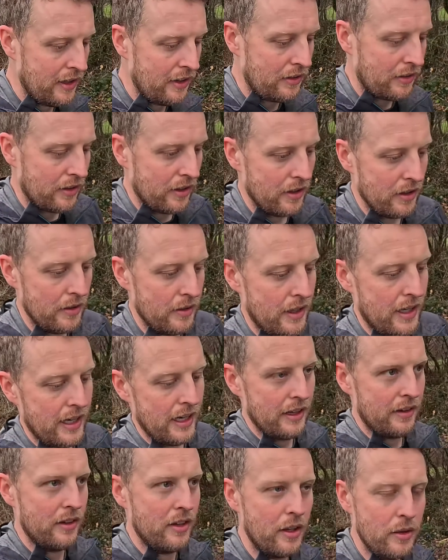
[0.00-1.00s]
So I
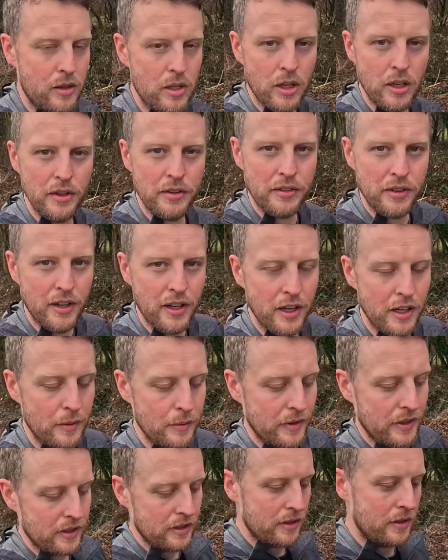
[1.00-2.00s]
had no costs at home
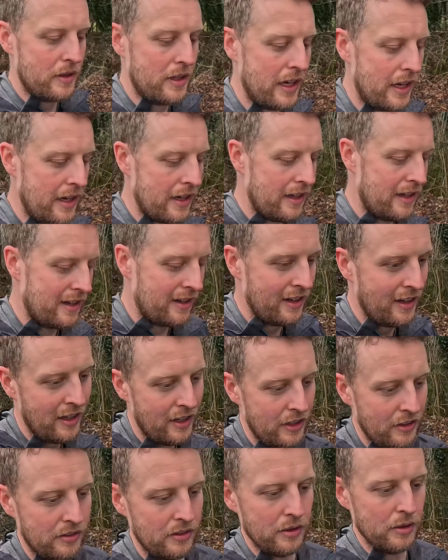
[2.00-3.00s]
in the UK,
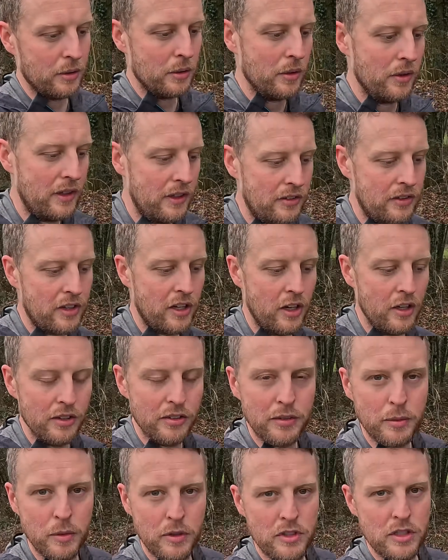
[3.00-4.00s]
so all these
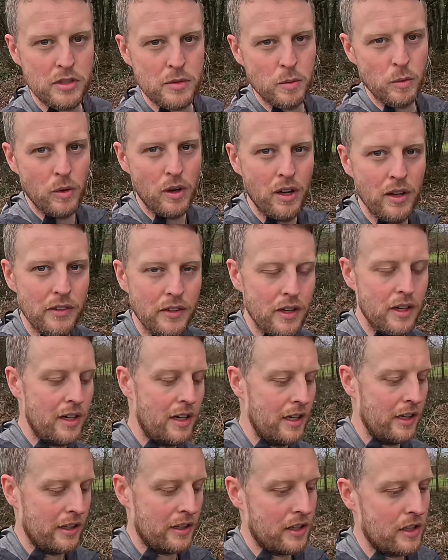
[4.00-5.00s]
costs were just what the
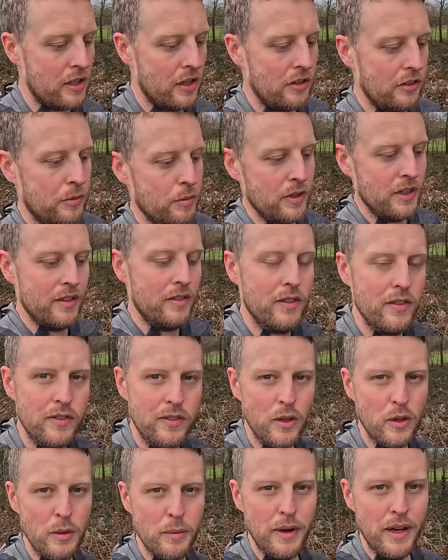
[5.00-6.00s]
hike cost me for
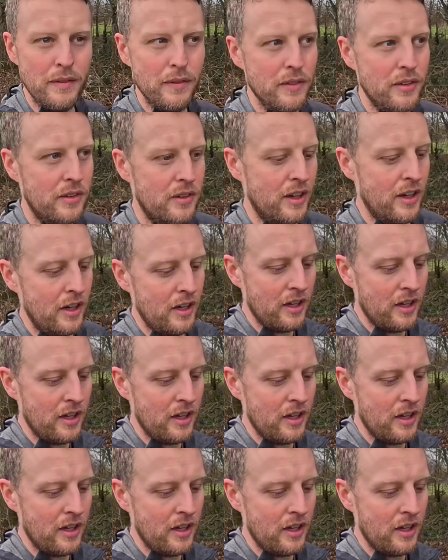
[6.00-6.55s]
4 months,